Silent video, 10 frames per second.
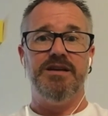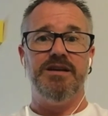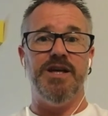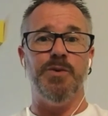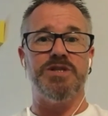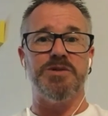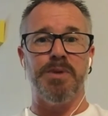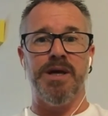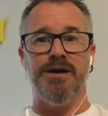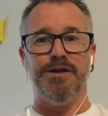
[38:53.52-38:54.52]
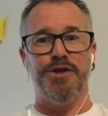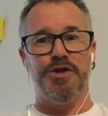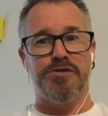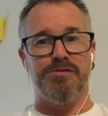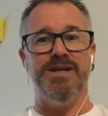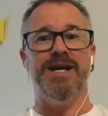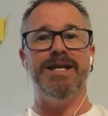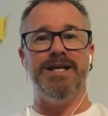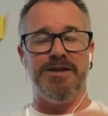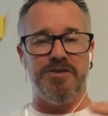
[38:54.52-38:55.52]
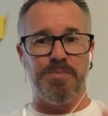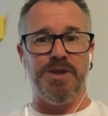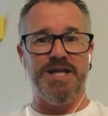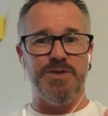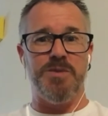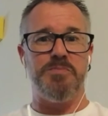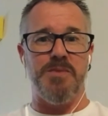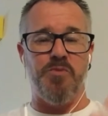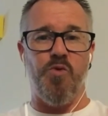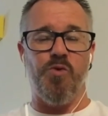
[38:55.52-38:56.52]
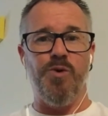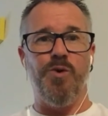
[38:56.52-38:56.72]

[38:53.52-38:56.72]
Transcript: Right. It was about creating the place where people